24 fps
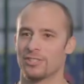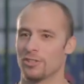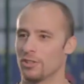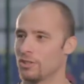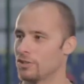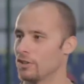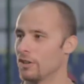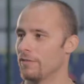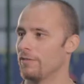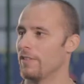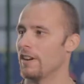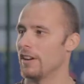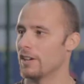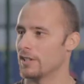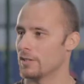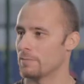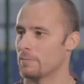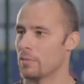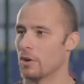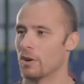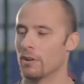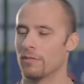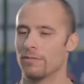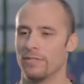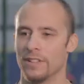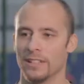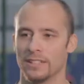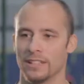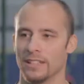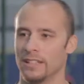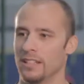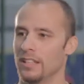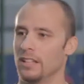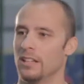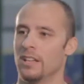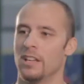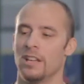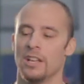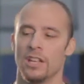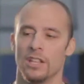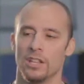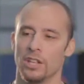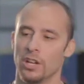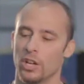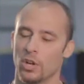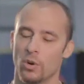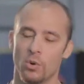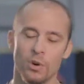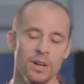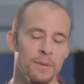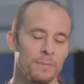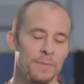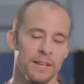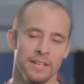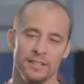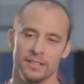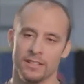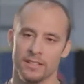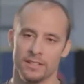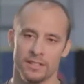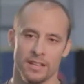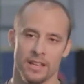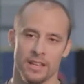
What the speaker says: so the turf area is perfect. And then the equipment